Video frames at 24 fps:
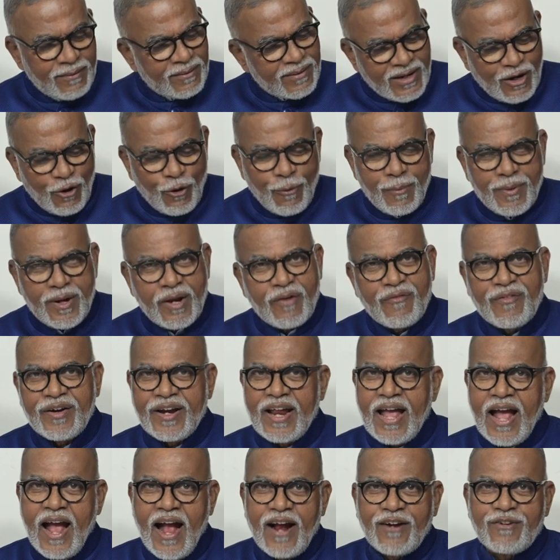Government of
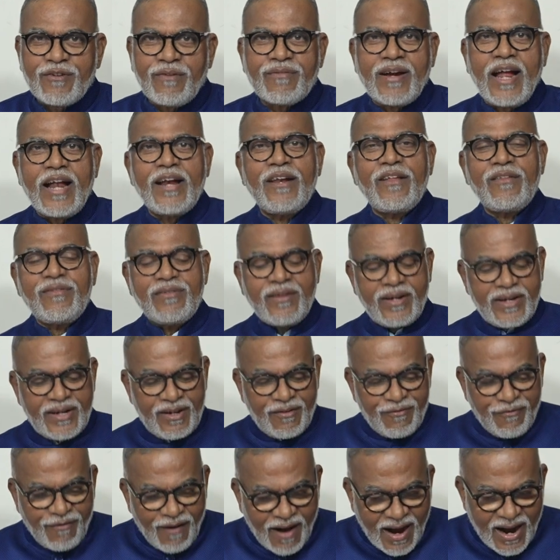India Act of
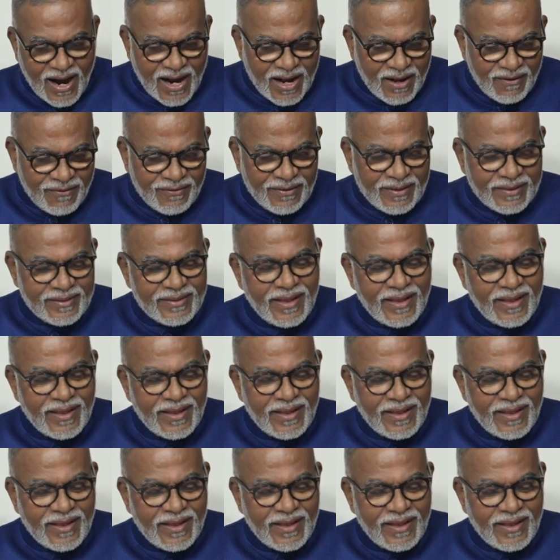1935,